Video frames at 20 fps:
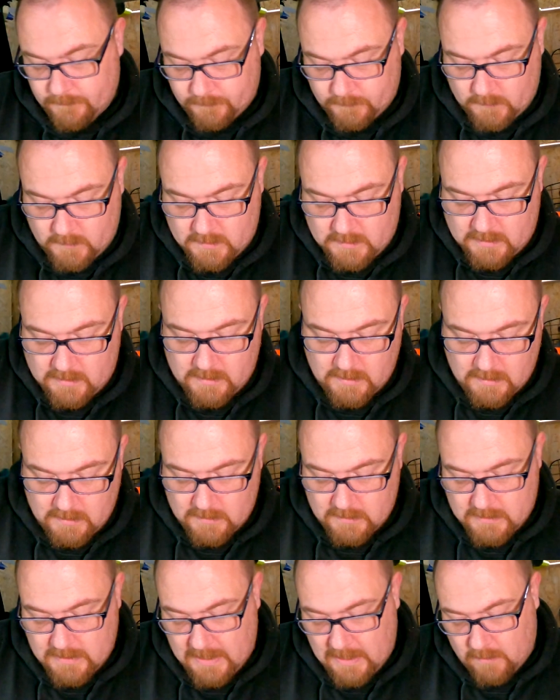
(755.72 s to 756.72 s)
Okay,
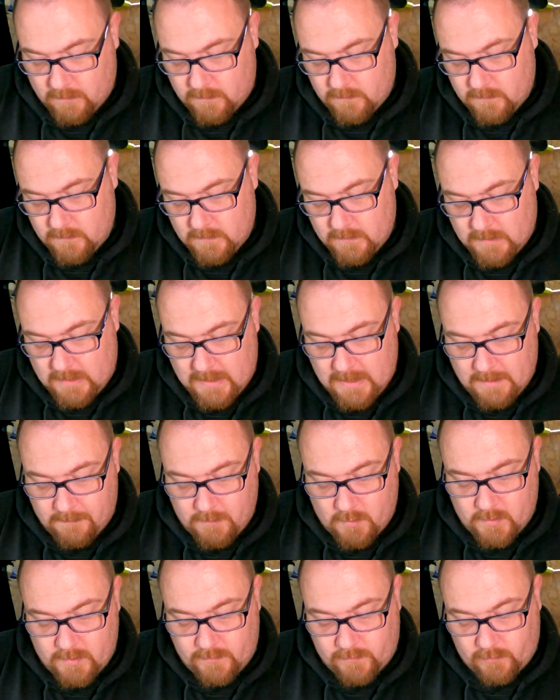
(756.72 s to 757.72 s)
now I am
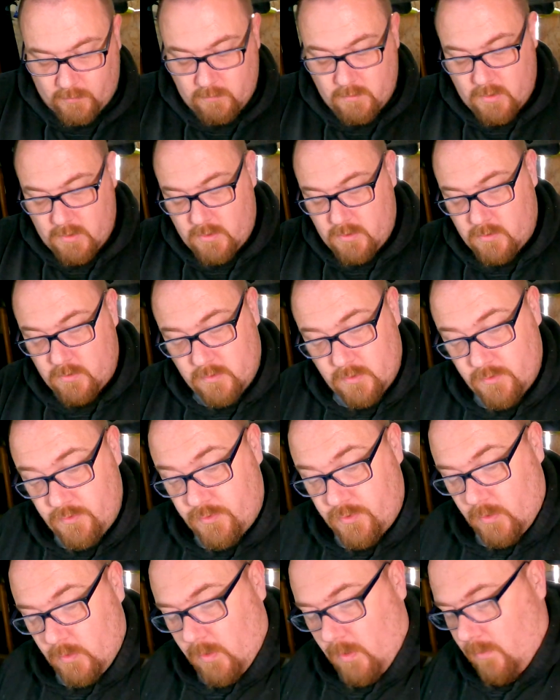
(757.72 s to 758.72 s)
going 2.0 and
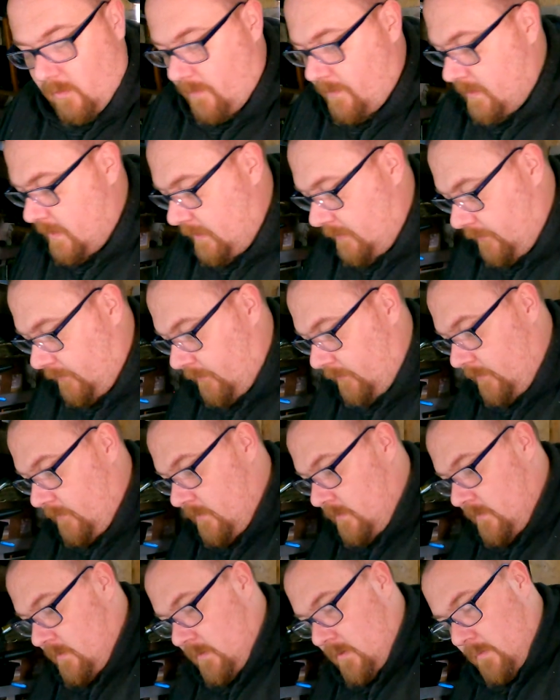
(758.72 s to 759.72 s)
2.0 on this,
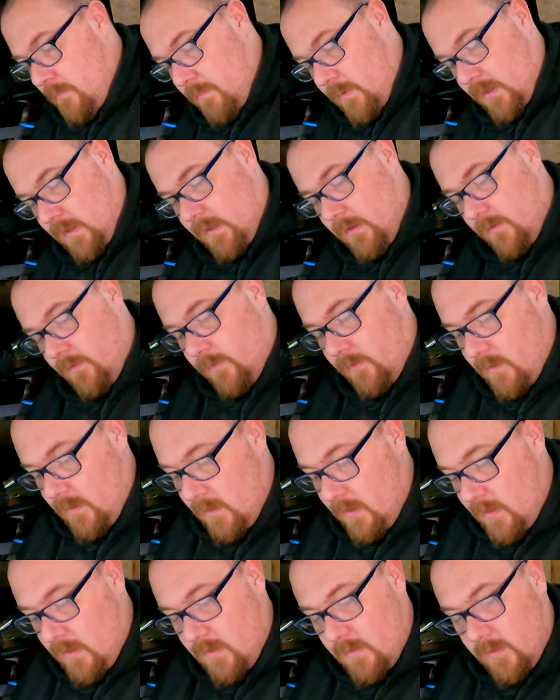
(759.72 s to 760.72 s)
because
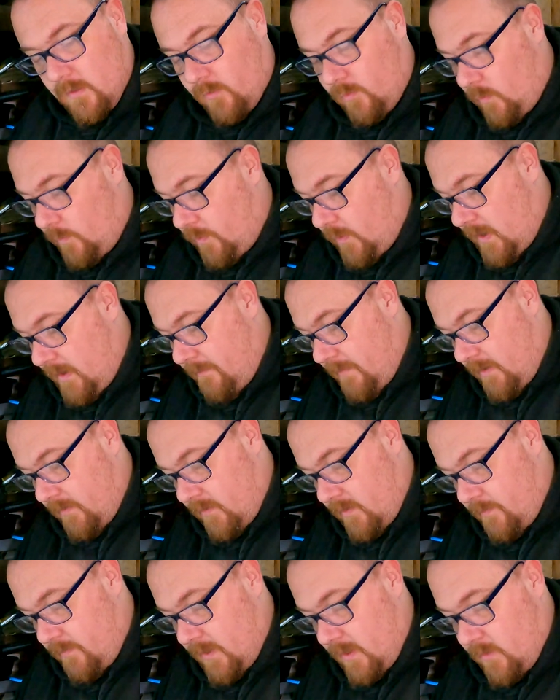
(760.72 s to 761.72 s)
this will
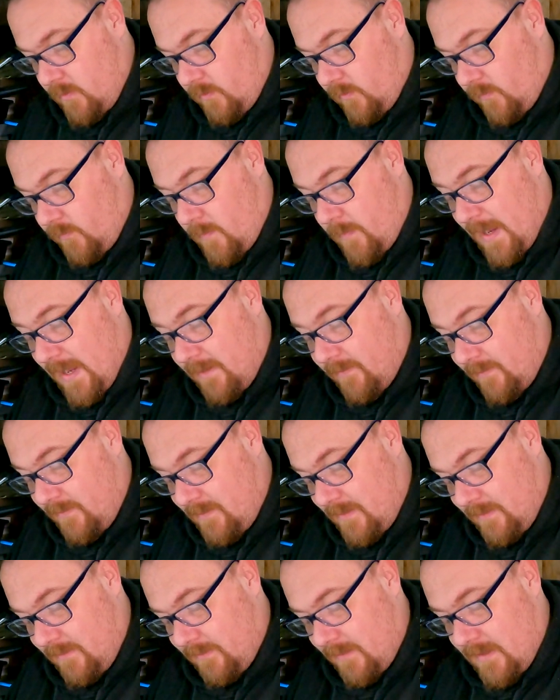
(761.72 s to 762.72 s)
primarily be used for bass
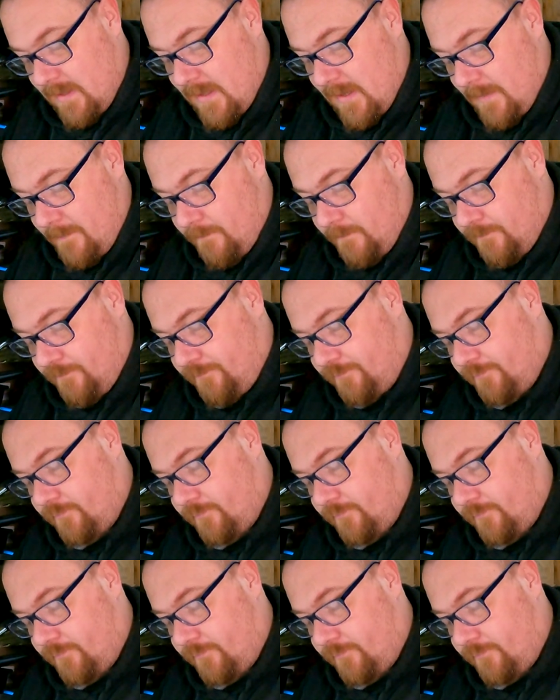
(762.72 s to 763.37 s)
and things like that.